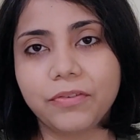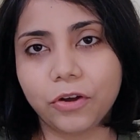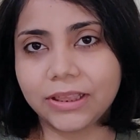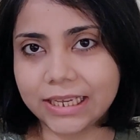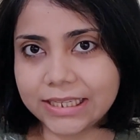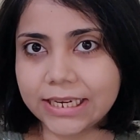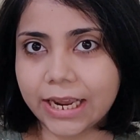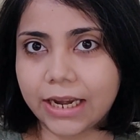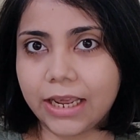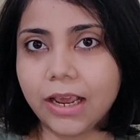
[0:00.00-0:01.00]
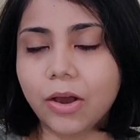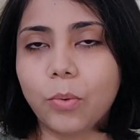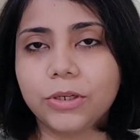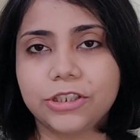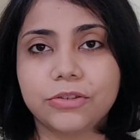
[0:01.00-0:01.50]
But for this technique,
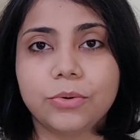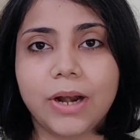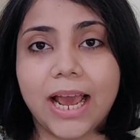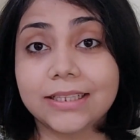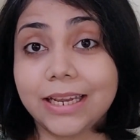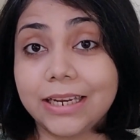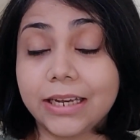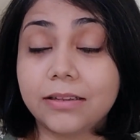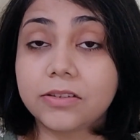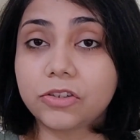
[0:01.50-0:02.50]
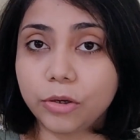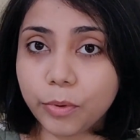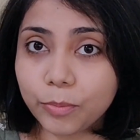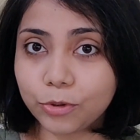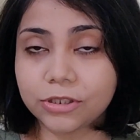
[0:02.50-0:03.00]
which is known as Intel's
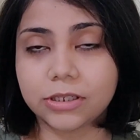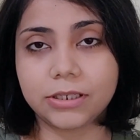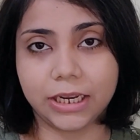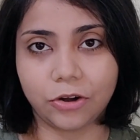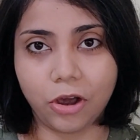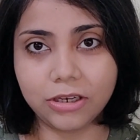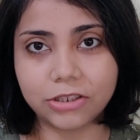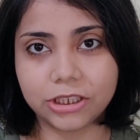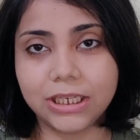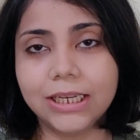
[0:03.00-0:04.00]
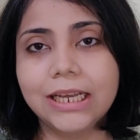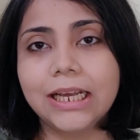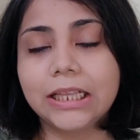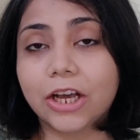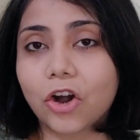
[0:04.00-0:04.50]
Turbo Boost technology,
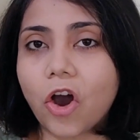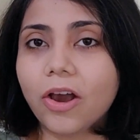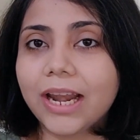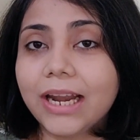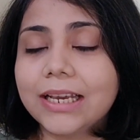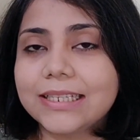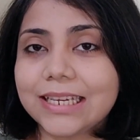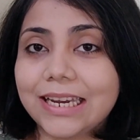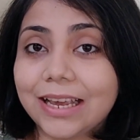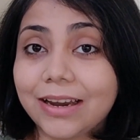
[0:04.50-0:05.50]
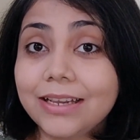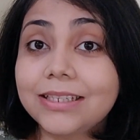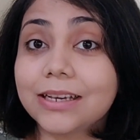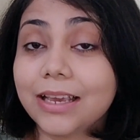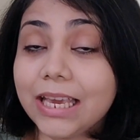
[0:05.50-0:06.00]
the clock rate is
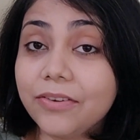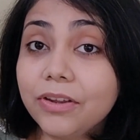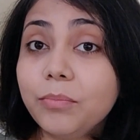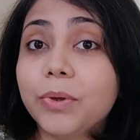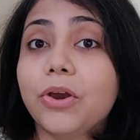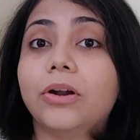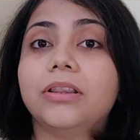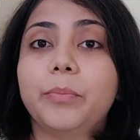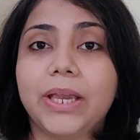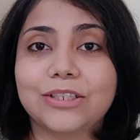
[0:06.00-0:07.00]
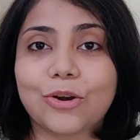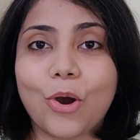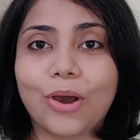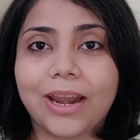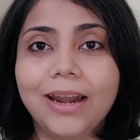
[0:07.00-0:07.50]
increased even beyond the base
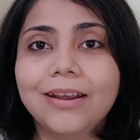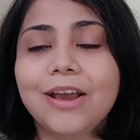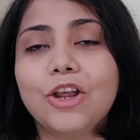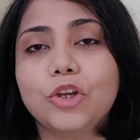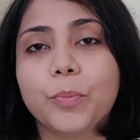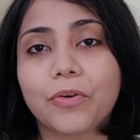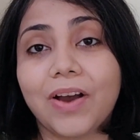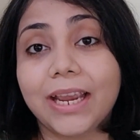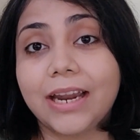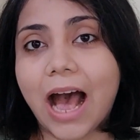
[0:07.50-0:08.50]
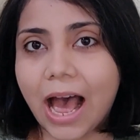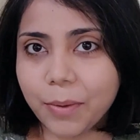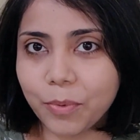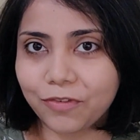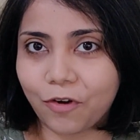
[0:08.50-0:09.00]
clock rate to provide
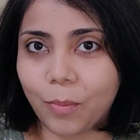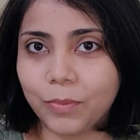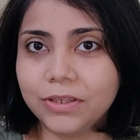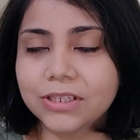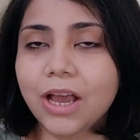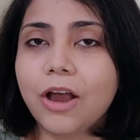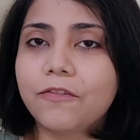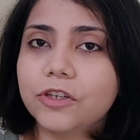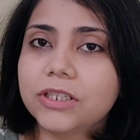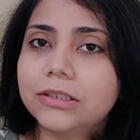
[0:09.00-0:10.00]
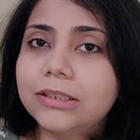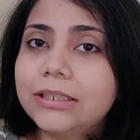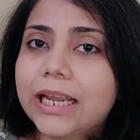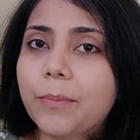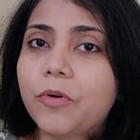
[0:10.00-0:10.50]
high performance for
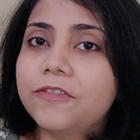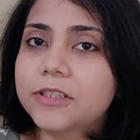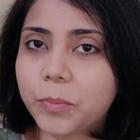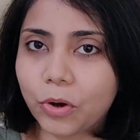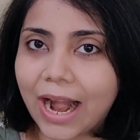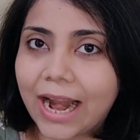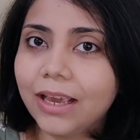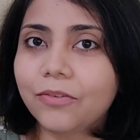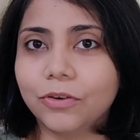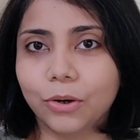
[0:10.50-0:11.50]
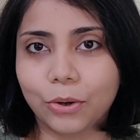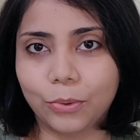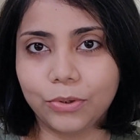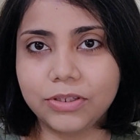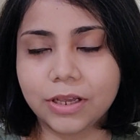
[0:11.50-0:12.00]
certain type of sporadic
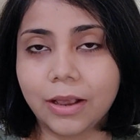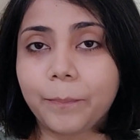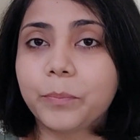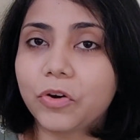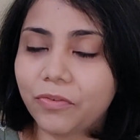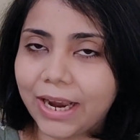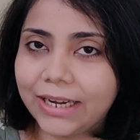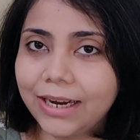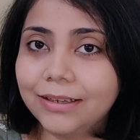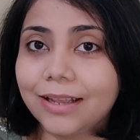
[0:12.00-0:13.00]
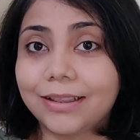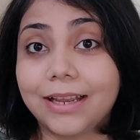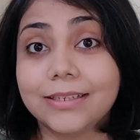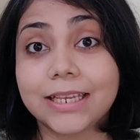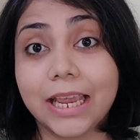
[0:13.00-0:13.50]
workloads, provided that
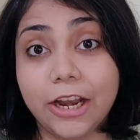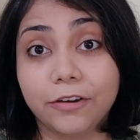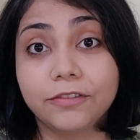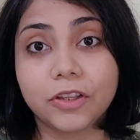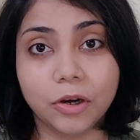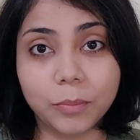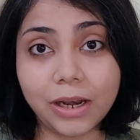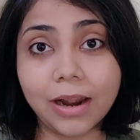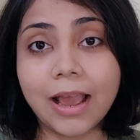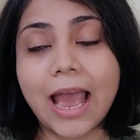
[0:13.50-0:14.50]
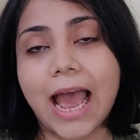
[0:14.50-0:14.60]
there is enough thermal